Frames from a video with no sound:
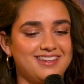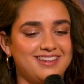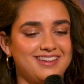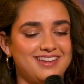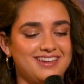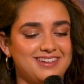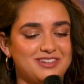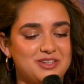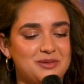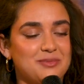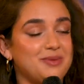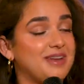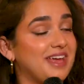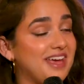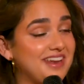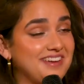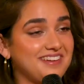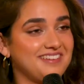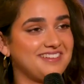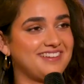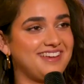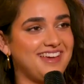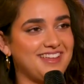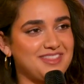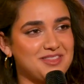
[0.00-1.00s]

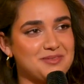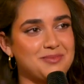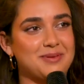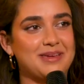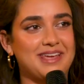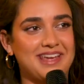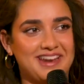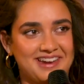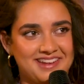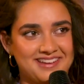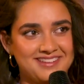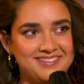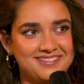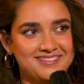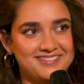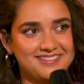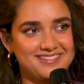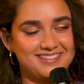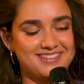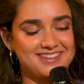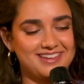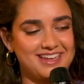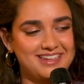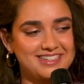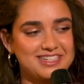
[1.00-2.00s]
intimidated at the beginning. Mm-hmm.